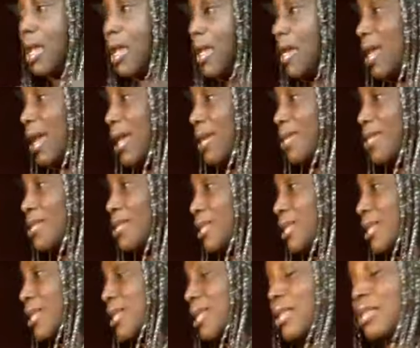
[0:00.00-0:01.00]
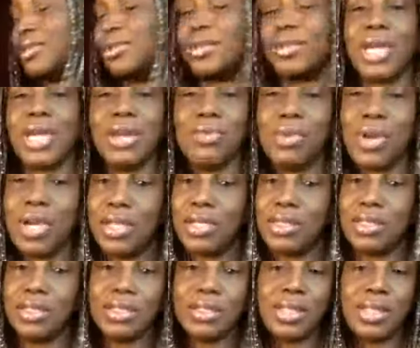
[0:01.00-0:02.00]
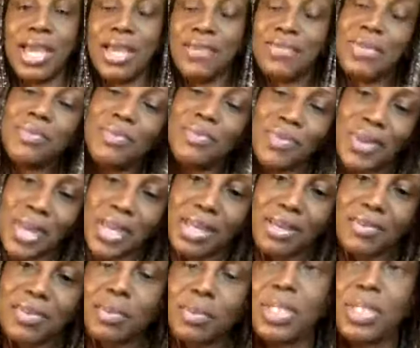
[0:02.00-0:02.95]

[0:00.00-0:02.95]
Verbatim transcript: And honestly, you know, that runs, I have some faves,